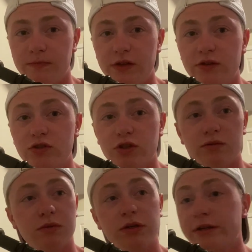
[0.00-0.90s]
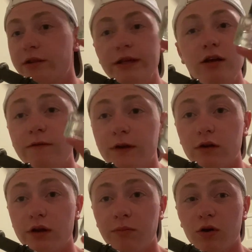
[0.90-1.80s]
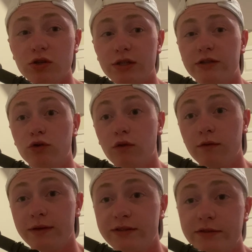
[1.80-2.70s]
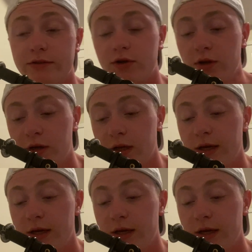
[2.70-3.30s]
This is just clear fingernail polish I stole from my sister,